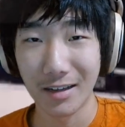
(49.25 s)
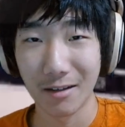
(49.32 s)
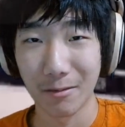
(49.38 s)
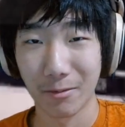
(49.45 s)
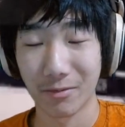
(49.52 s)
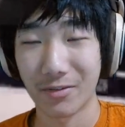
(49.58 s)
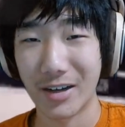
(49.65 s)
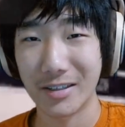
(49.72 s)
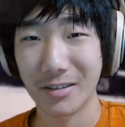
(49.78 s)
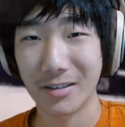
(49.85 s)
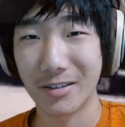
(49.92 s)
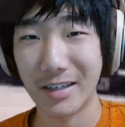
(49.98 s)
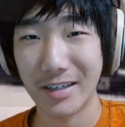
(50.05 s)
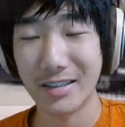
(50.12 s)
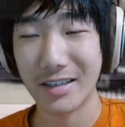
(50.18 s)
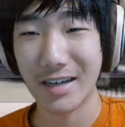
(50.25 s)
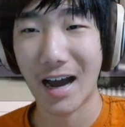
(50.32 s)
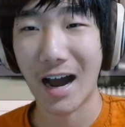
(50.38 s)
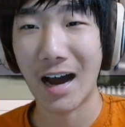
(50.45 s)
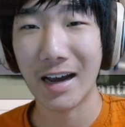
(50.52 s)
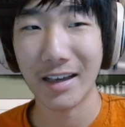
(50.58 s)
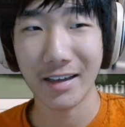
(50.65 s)
the professor teaching
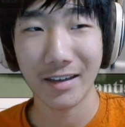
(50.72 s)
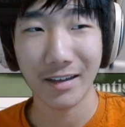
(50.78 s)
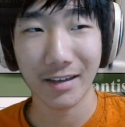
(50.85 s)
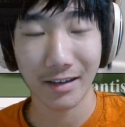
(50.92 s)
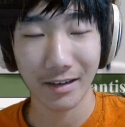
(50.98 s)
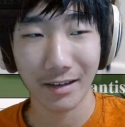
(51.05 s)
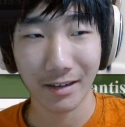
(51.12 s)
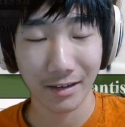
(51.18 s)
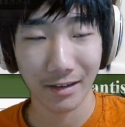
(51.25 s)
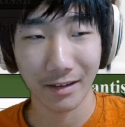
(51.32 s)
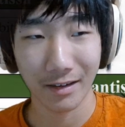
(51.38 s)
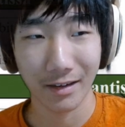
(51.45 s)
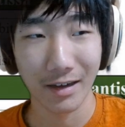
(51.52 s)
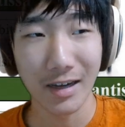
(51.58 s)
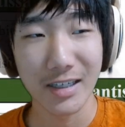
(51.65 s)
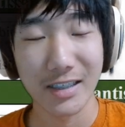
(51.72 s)
IEEE